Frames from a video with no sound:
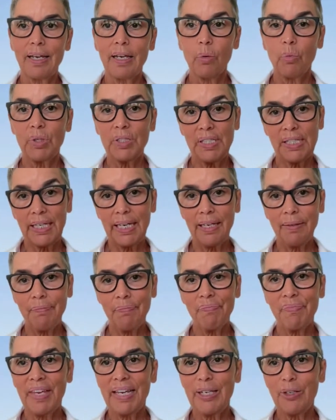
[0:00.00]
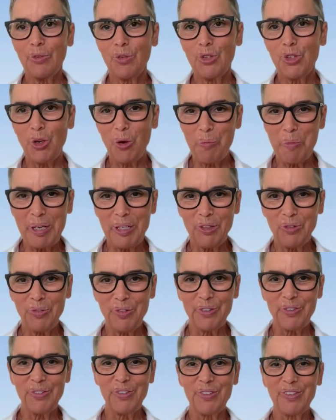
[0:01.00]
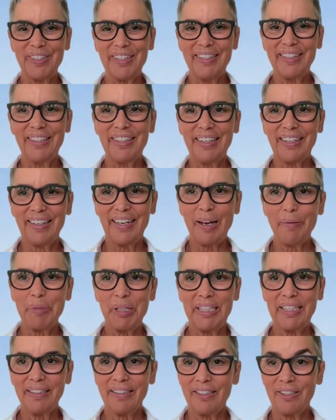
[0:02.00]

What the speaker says: Once again, thank you so much for coming